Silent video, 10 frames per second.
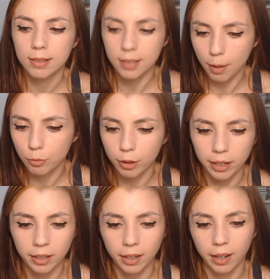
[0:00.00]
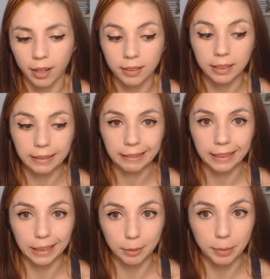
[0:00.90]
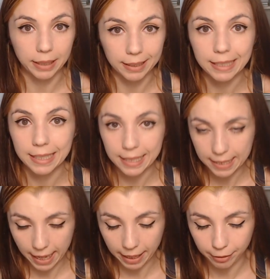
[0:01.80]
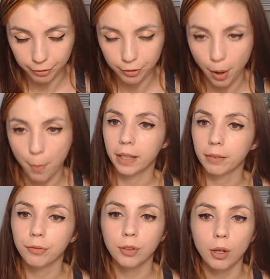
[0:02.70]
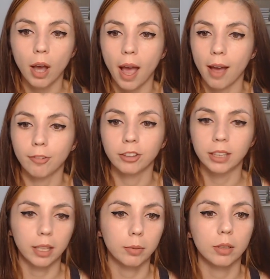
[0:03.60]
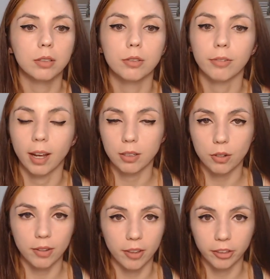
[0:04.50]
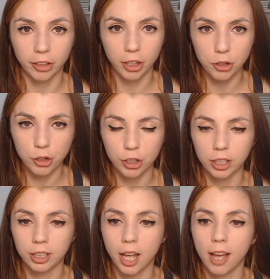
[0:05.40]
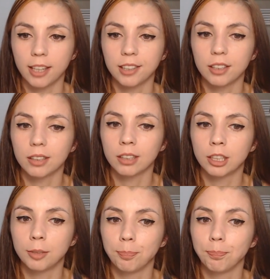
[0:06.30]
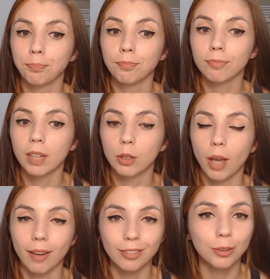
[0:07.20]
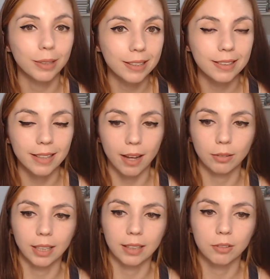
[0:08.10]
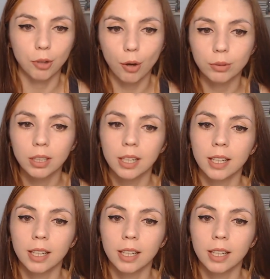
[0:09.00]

somewhere and keep it safe. If you have enabled two-factor authentication and um, you haven't written down that code,